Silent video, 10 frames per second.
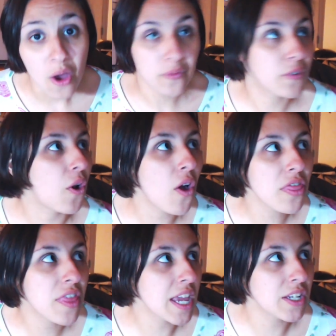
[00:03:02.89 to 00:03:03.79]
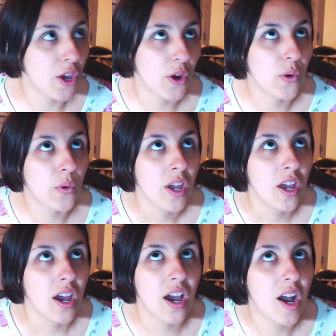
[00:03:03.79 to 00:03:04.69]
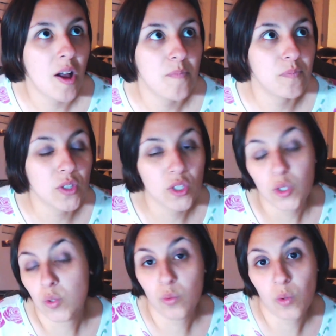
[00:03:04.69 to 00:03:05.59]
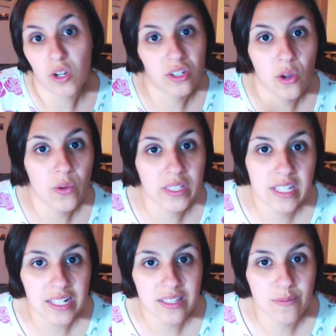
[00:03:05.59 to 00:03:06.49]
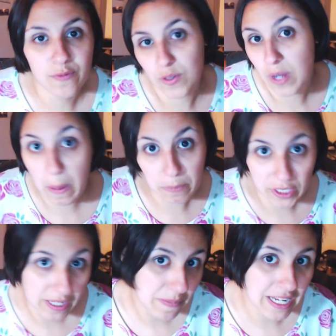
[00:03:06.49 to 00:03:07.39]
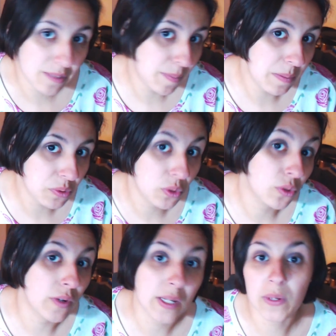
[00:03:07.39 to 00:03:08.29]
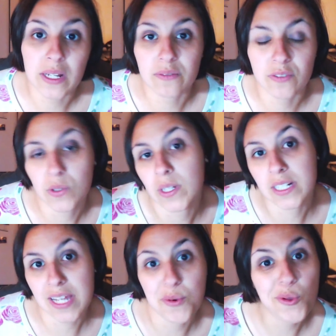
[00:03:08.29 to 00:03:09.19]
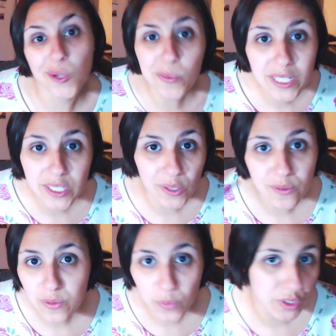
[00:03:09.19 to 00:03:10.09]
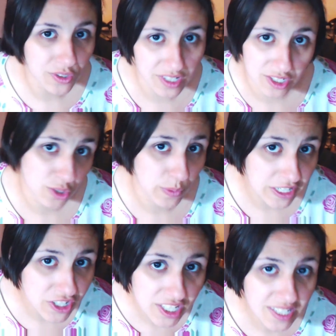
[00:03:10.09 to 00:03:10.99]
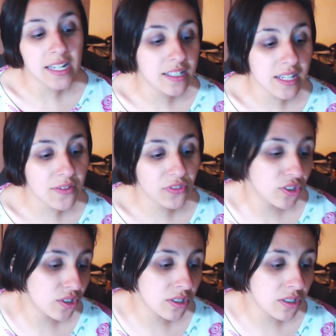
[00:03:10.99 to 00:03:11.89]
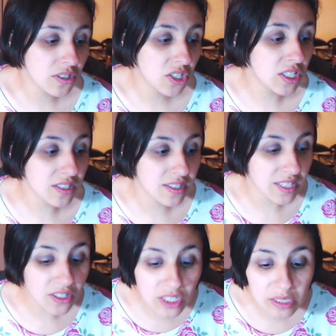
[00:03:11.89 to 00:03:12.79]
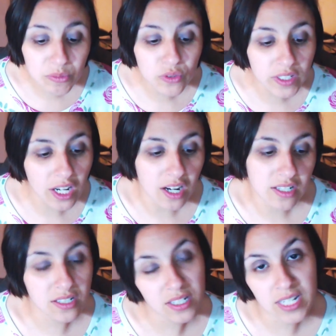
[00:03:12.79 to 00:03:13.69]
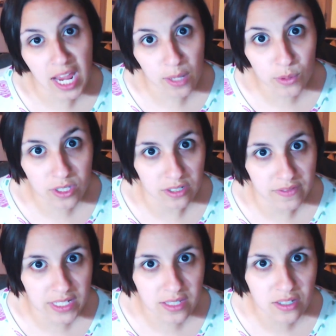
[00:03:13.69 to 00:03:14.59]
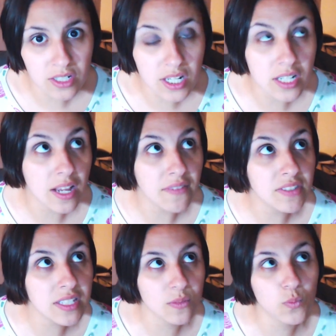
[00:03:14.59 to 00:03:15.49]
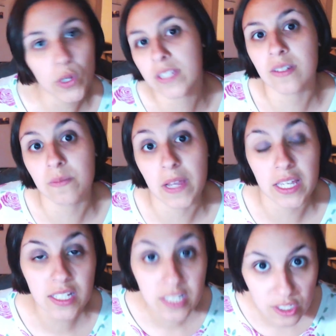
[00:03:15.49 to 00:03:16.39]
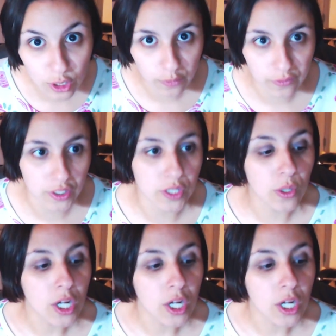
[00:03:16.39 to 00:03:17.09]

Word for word: For all they know, you are going to get some food and bring it back to people who are already waiting for you at a table. Nobody knows what your situation is. And if you're considering moving on to table service, there are definitely some ways to make it easier for you.